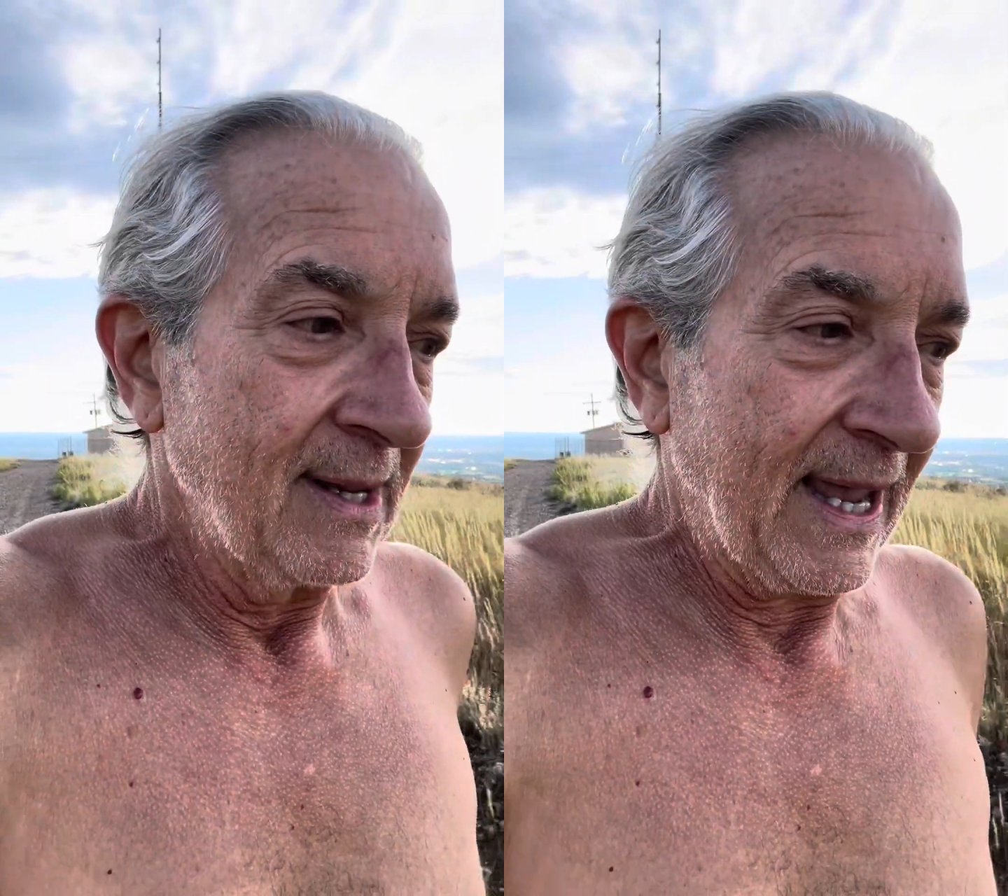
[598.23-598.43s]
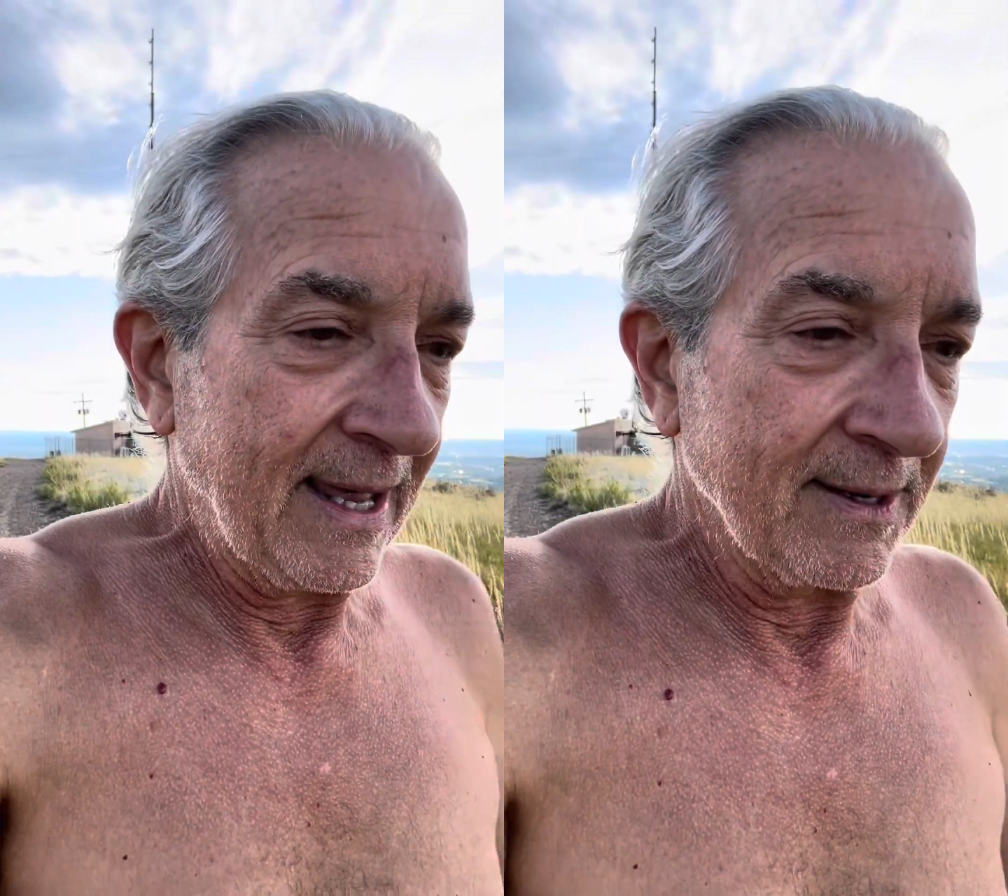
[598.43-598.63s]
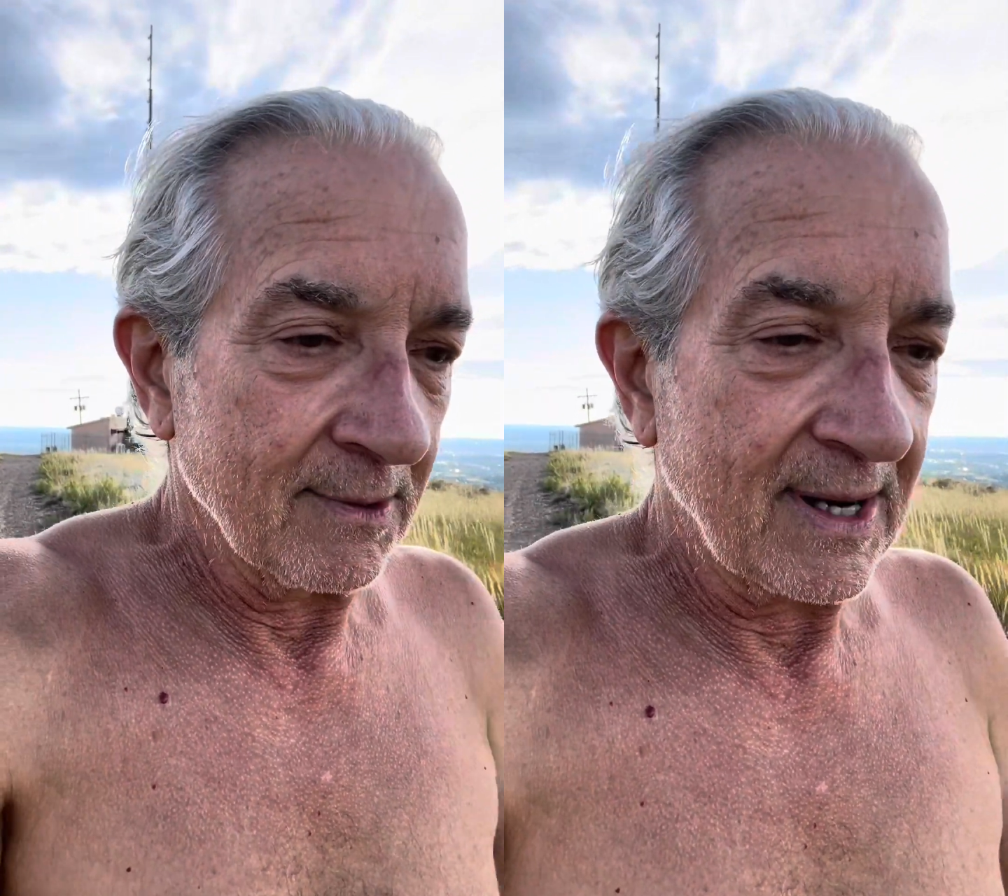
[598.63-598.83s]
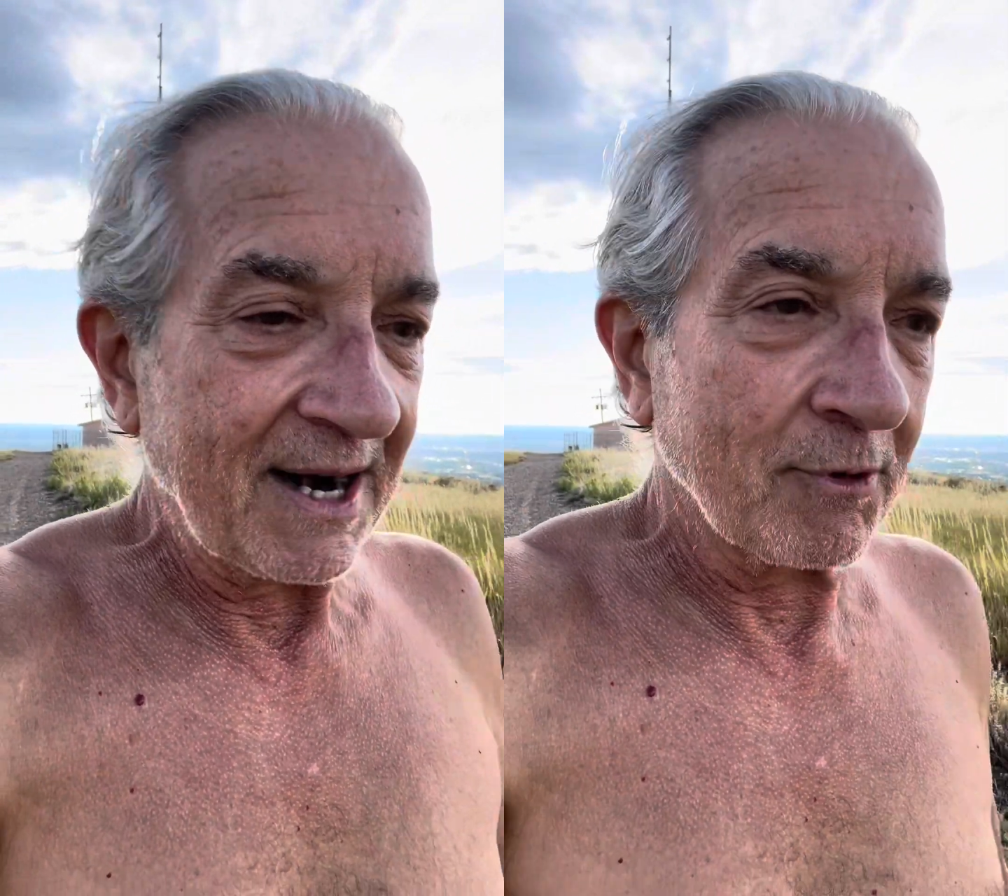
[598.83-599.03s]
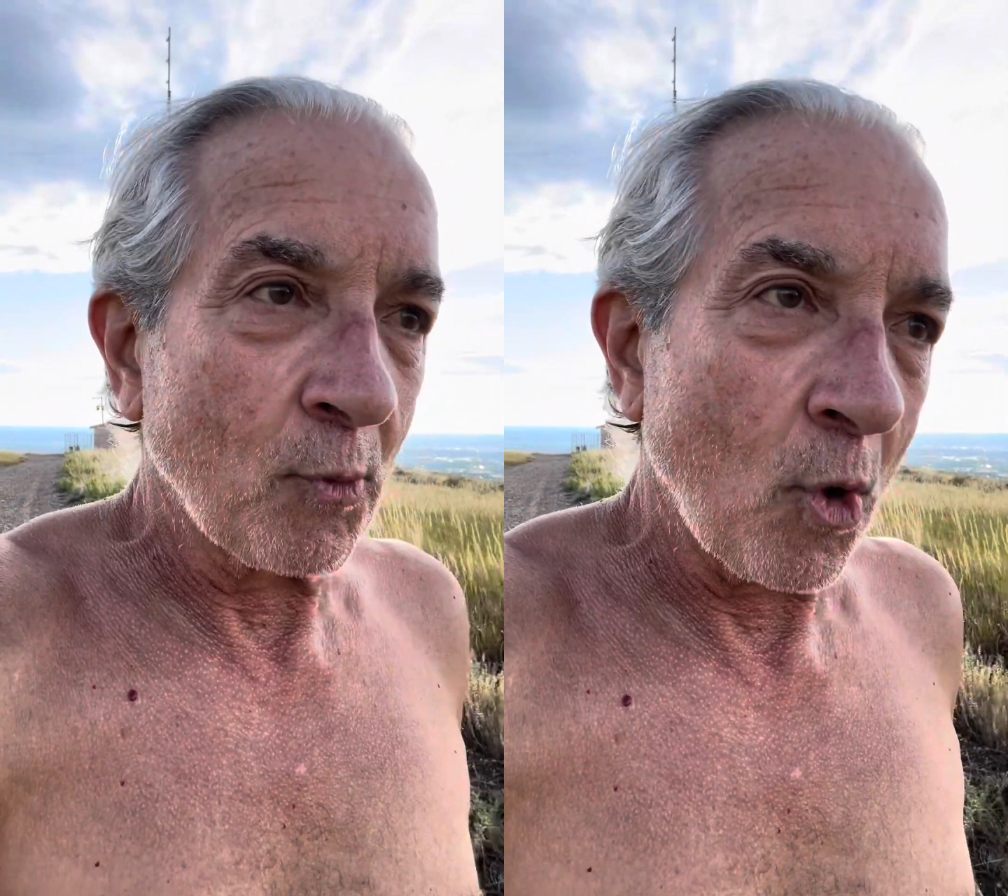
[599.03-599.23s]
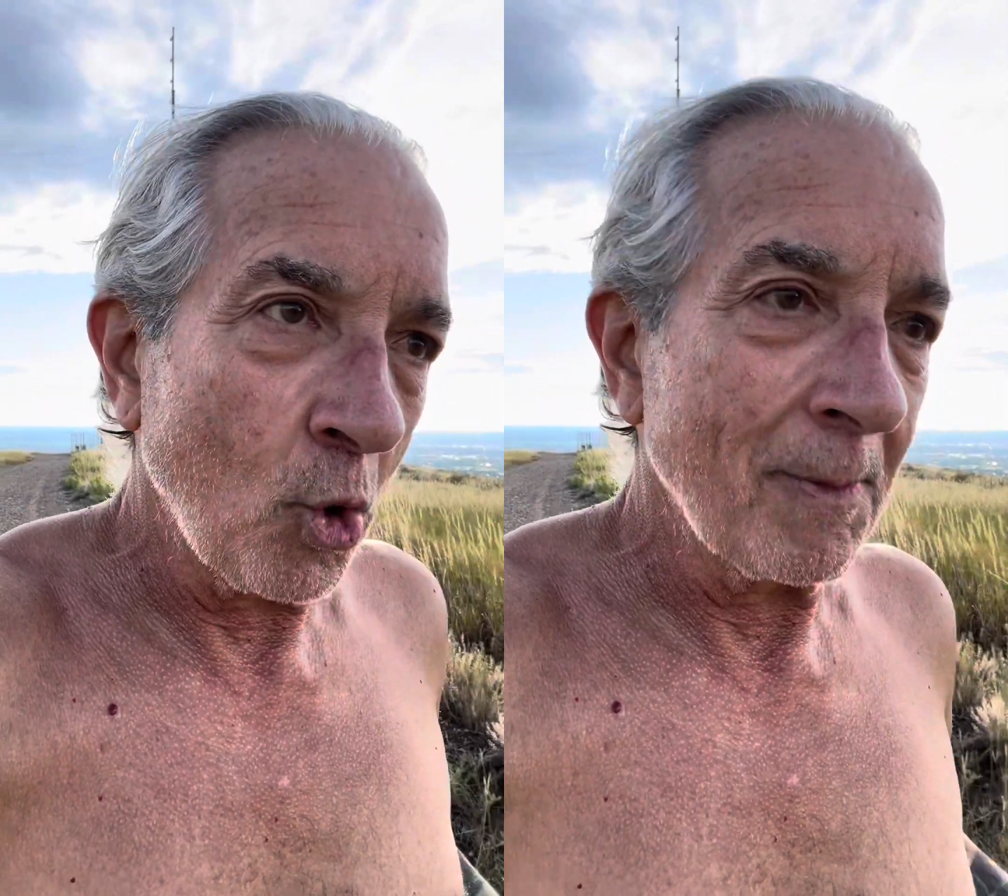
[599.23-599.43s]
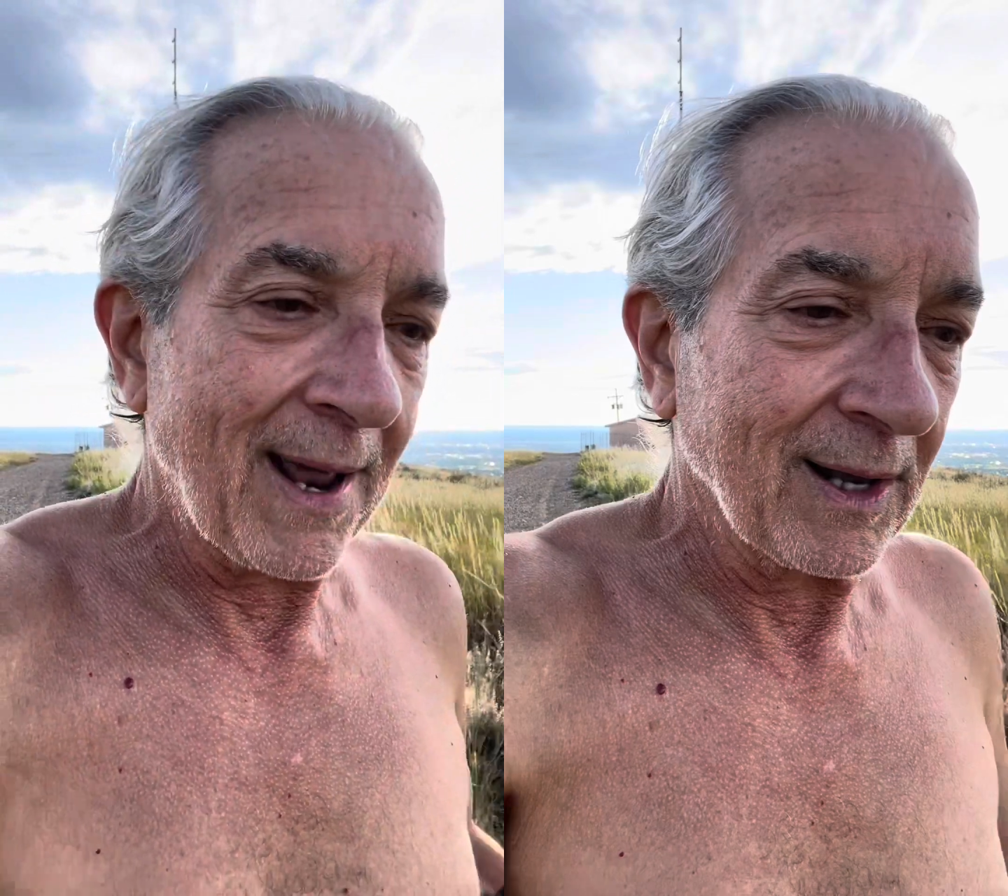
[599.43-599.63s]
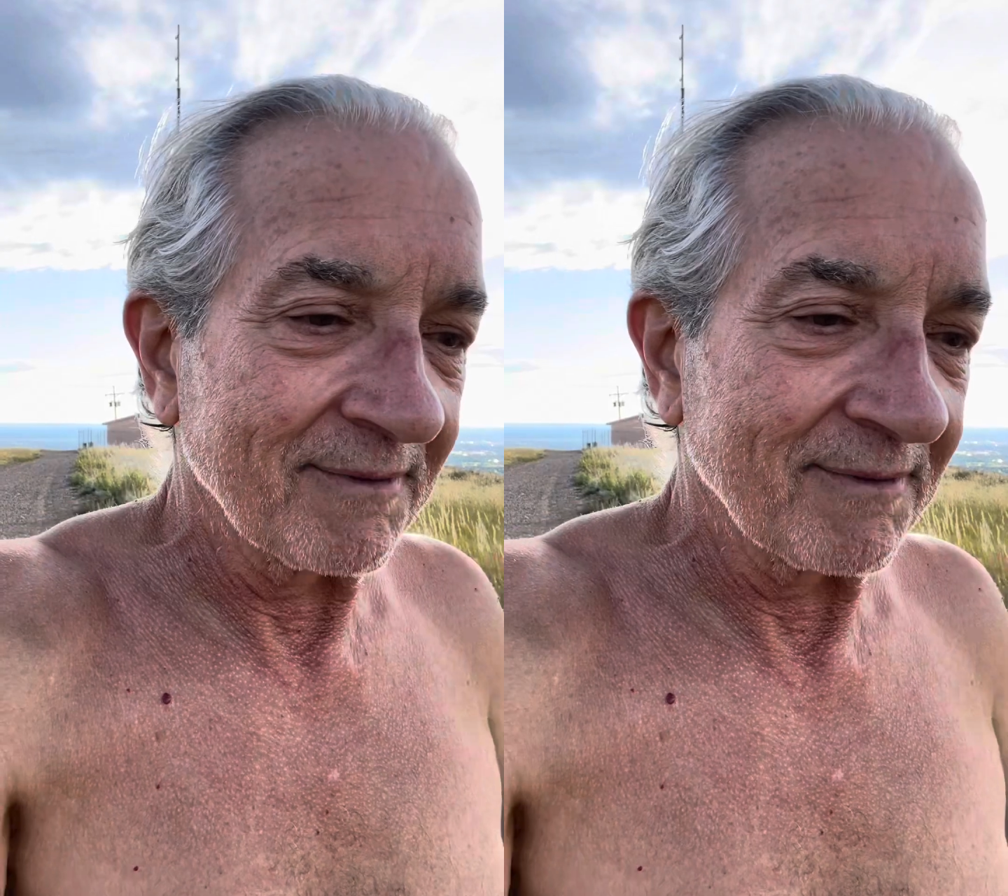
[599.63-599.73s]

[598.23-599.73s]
and kind of a role model,